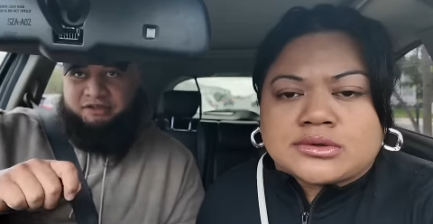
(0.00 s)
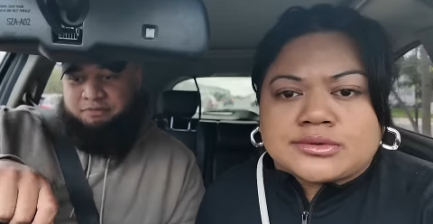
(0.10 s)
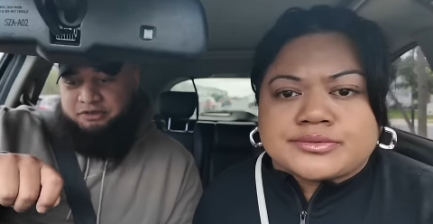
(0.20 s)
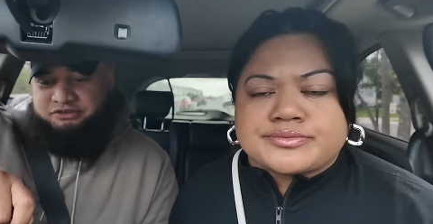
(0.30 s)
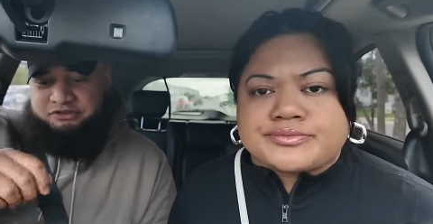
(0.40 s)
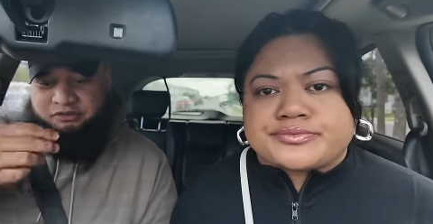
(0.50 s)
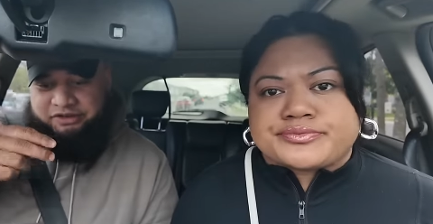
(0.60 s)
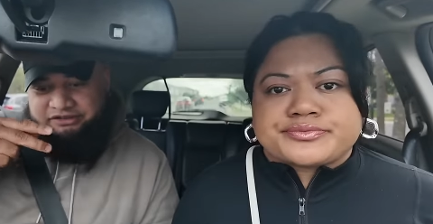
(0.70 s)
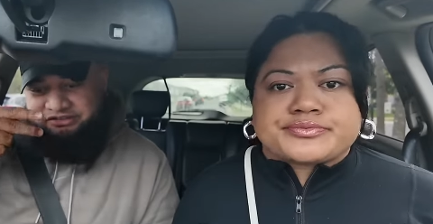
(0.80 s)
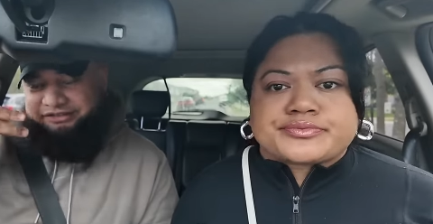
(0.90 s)
Speaker 1: I dip it in salt
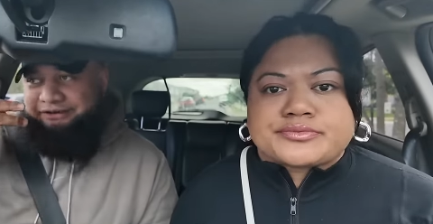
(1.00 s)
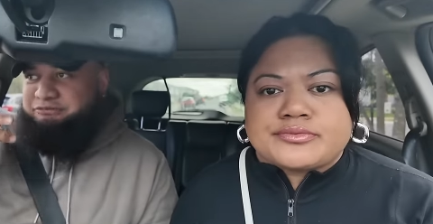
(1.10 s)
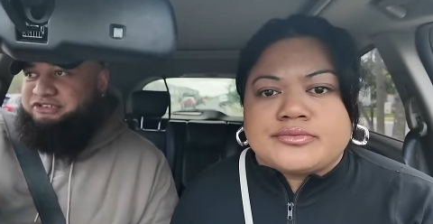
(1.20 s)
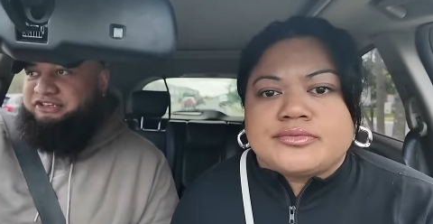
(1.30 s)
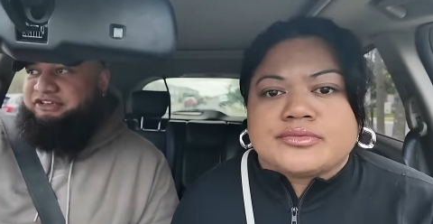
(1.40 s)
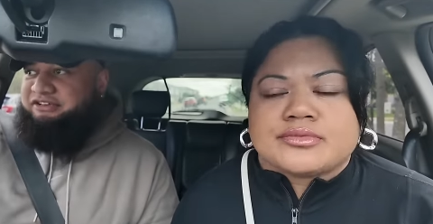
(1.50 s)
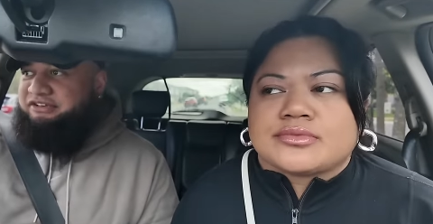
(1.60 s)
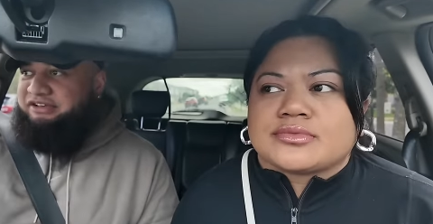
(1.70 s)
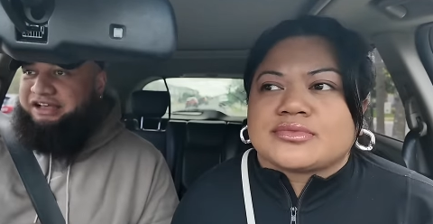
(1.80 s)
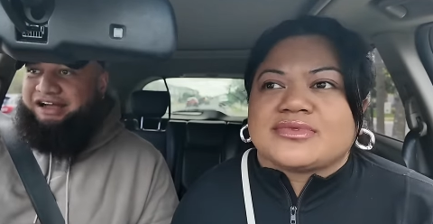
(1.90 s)
and just kimchi,
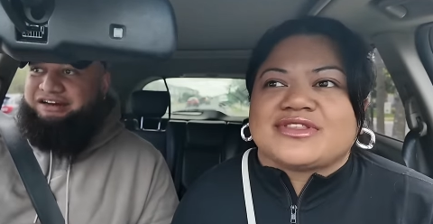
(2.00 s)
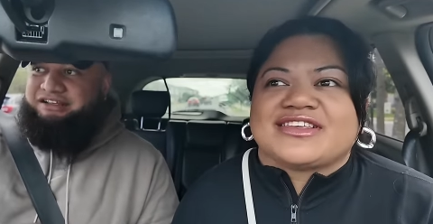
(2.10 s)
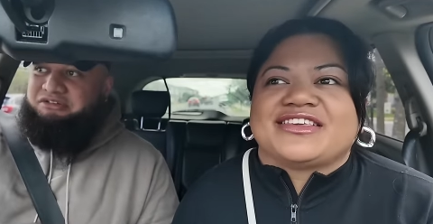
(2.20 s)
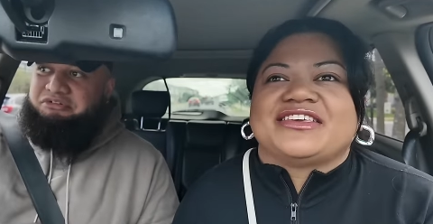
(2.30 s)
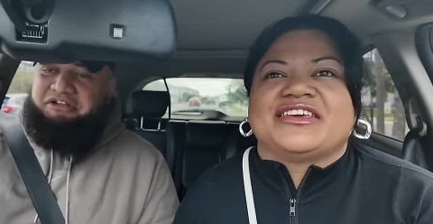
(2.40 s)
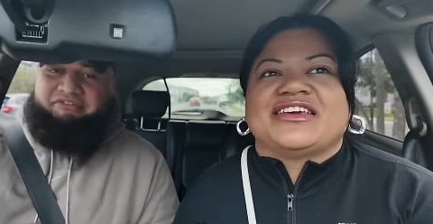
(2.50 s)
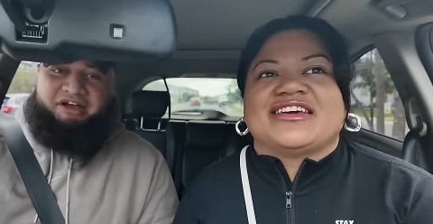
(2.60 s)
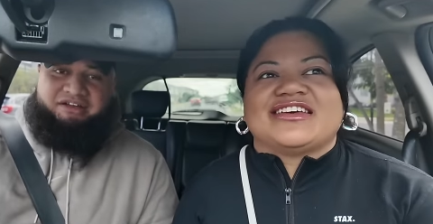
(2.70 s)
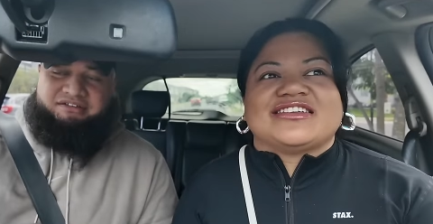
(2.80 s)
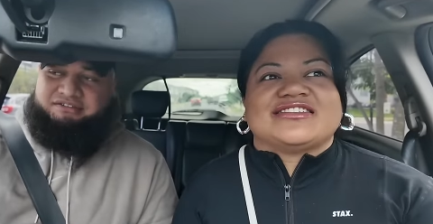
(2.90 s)
garlic, whatever.
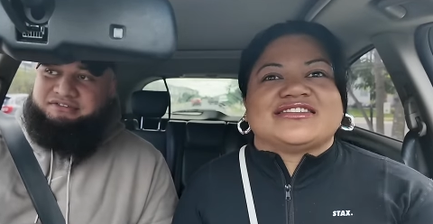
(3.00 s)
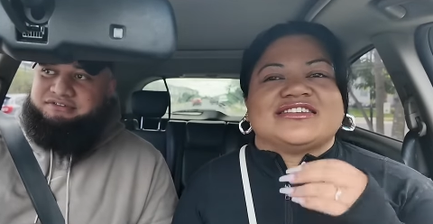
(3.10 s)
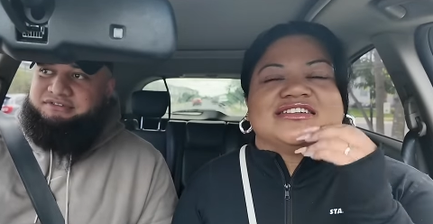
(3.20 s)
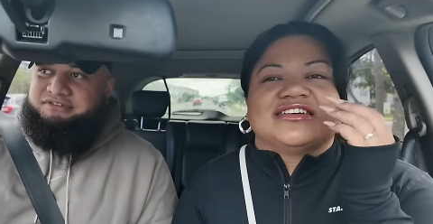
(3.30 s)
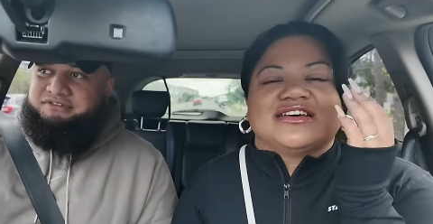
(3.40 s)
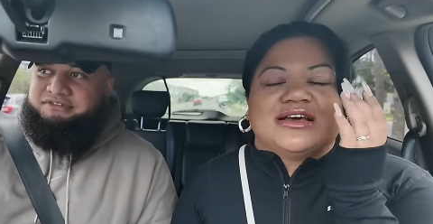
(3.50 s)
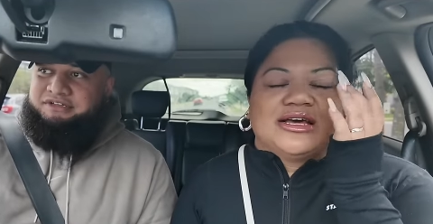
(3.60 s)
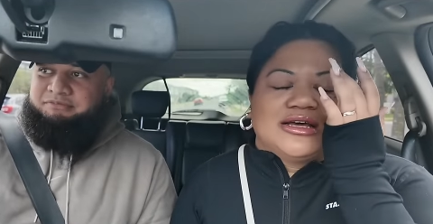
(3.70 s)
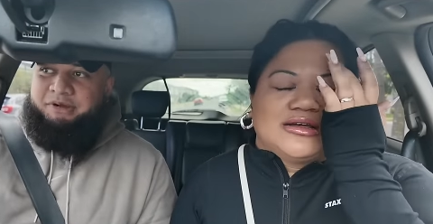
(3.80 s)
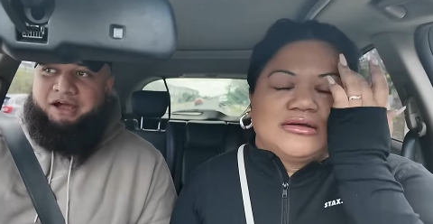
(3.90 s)
Speaker 2: Yeah.
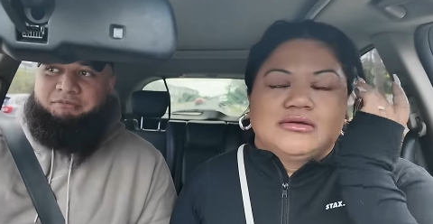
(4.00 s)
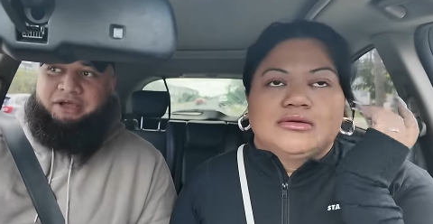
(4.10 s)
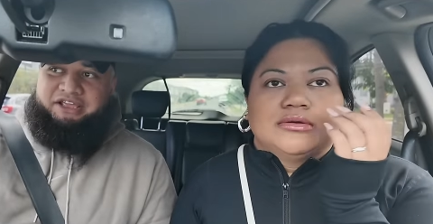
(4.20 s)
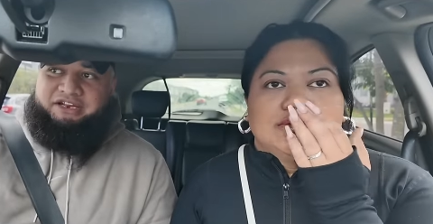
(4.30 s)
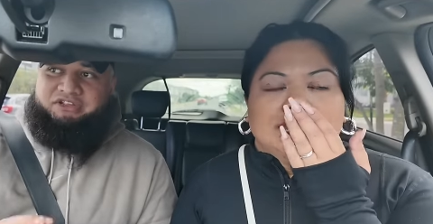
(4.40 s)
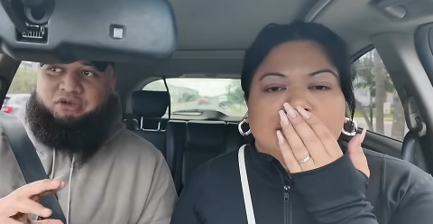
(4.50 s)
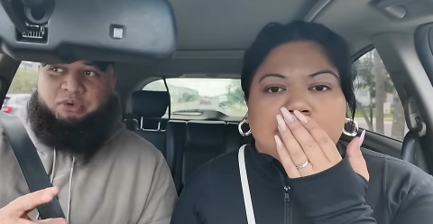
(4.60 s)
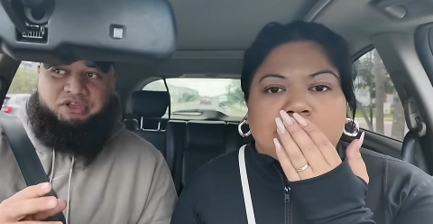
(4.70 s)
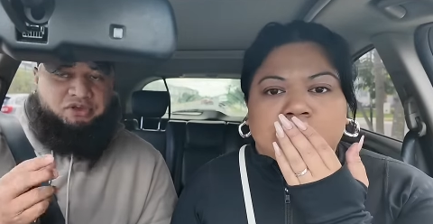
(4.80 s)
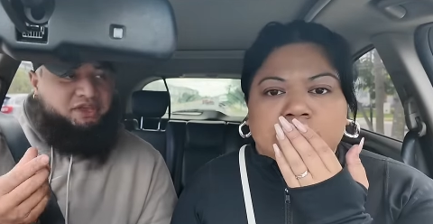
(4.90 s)
Speaker 1: But I might eat it the way
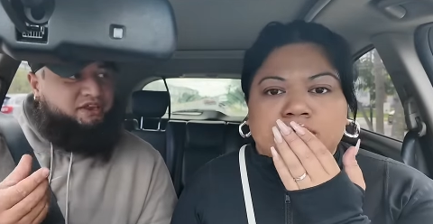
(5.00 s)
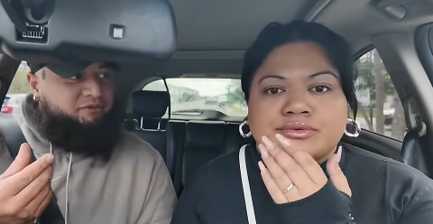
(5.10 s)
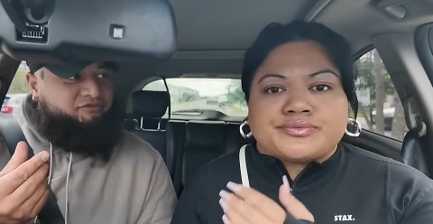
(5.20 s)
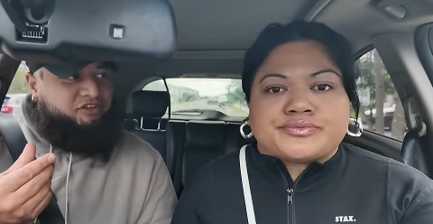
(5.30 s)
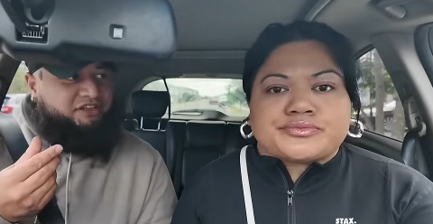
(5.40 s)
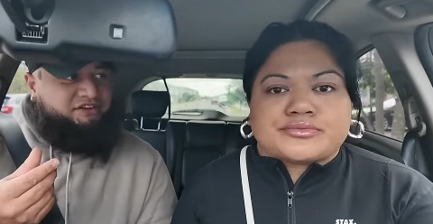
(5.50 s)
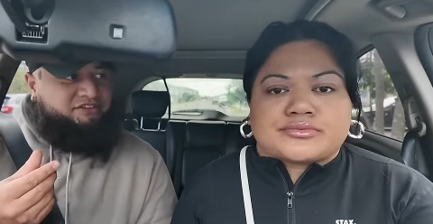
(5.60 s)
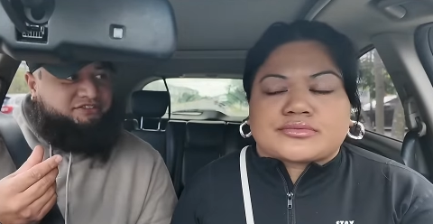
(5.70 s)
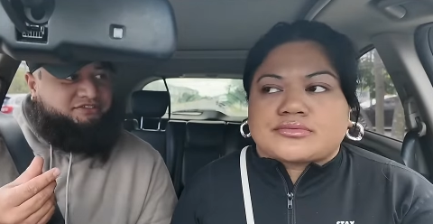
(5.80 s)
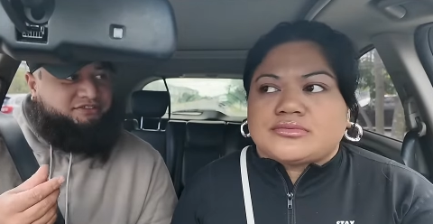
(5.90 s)
you eat it with the
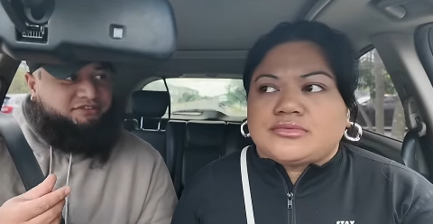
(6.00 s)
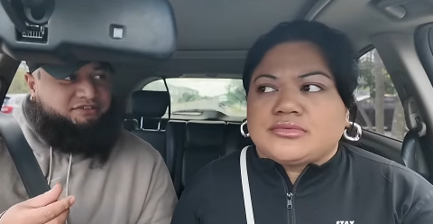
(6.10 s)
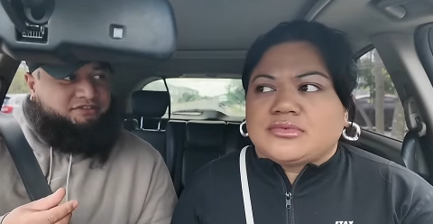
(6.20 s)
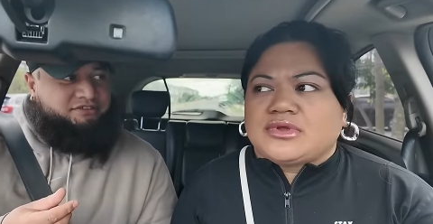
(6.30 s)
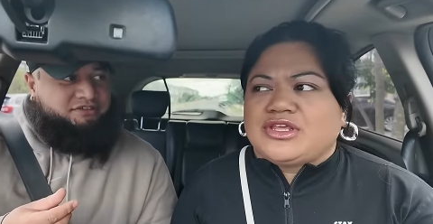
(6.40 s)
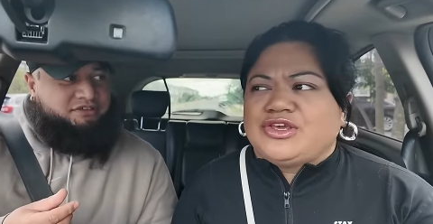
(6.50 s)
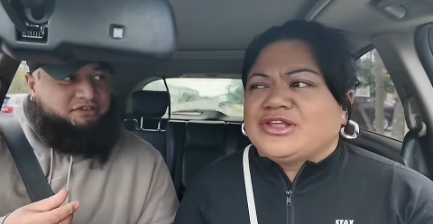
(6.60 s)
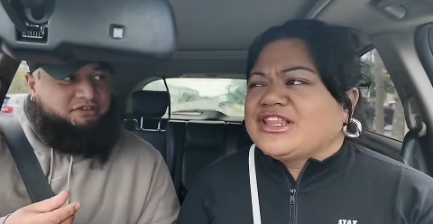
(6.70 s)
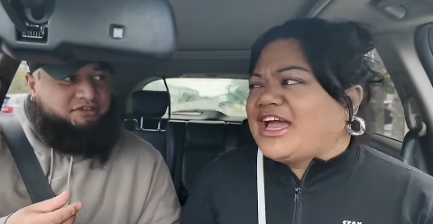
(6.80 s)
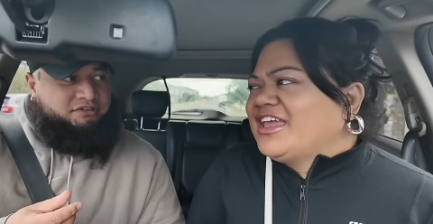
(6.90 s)
lettuce.
Speaker 2: You
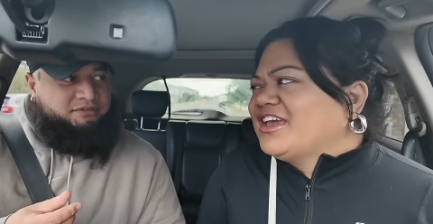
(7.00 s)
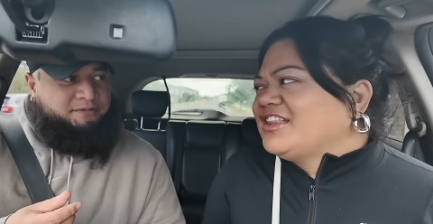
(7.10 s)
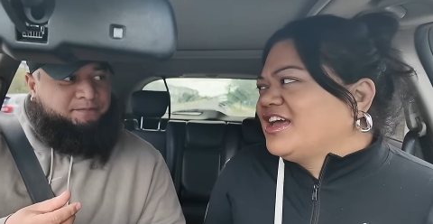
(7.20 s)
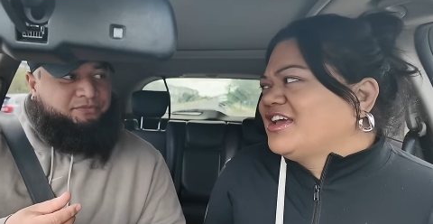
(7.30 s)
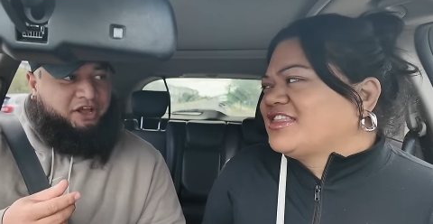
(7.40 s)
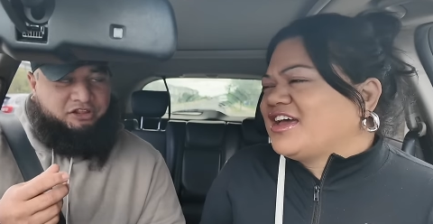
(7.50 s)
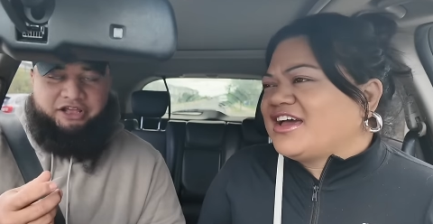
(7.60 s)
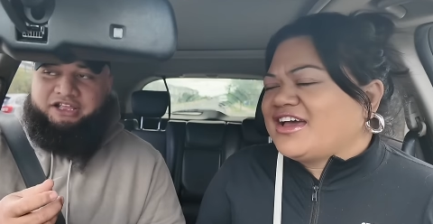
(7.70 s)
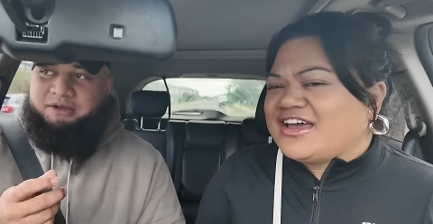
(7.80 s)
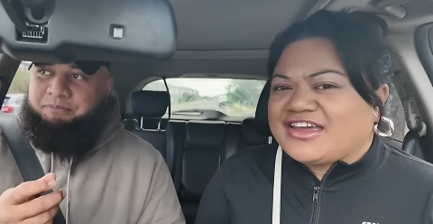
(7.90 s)
like it like
Speaker 1: no, that. I
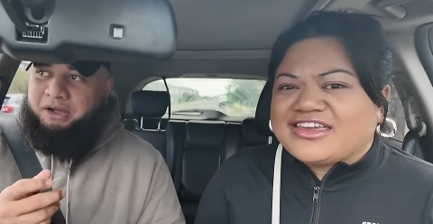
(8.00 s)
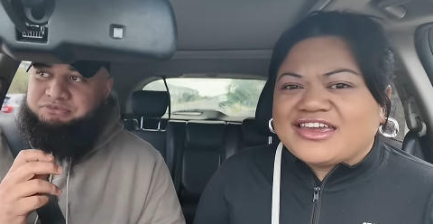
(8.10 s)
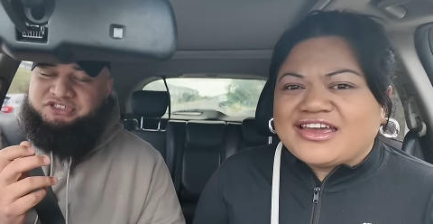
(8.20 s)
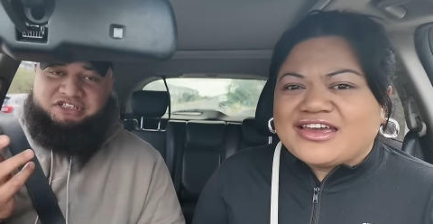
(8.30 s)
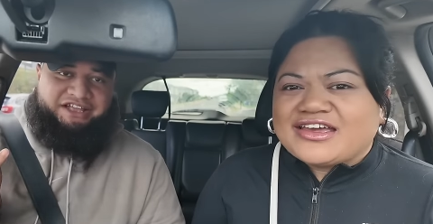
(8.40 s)
like it, but I'm yeah. just